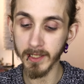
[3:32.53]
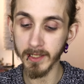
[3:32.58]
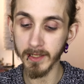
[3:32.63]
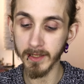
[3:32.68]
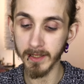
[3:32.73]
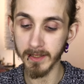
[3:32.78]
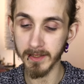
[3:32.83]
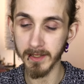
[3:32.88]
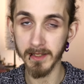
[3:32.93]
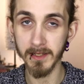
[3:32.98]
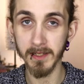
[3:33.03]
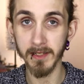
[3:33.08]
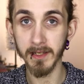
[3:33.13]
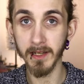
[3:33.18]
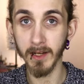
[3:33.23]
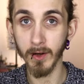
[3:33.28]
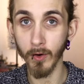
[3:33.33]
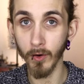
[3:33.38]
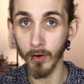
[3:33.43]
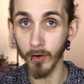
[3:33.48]
and this is in
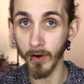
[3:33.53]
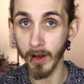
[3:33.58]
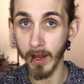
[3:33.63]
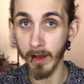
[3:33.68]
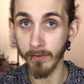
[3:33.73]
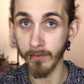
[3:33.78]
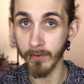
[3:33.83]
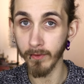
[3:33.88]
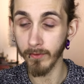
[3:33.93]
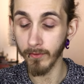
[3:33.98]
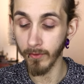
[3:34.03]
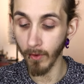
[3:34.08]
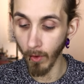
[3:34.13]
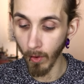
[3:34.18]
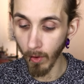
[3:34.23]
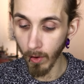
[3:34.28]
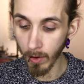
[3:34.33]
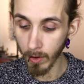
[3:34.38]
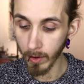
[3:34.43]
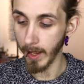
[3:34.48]
the color
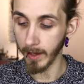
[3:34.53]
F4.